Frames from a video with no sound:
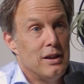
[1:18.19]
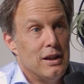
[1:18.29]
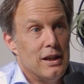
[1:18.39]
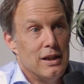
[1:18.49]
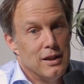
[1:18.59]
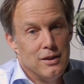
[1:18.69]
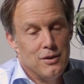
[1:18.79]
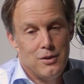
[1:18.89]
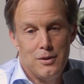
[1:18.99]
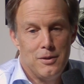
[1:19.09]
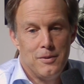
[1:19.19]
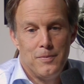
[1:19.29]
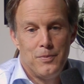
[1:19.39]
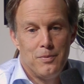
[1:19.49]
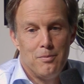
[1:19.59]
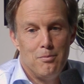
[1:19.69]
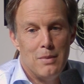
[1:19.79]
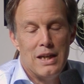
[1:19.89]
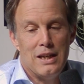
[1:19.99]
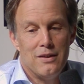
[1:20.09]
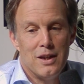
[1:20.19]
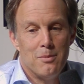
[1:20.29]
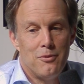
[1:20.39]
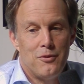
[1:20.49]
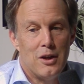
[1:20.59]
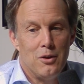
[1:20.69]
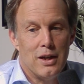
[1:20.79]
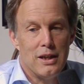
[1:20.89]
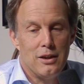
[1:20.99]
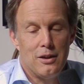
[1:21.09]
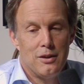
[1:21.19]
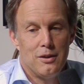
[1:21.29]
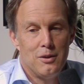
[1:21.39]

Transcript: and many of them felt like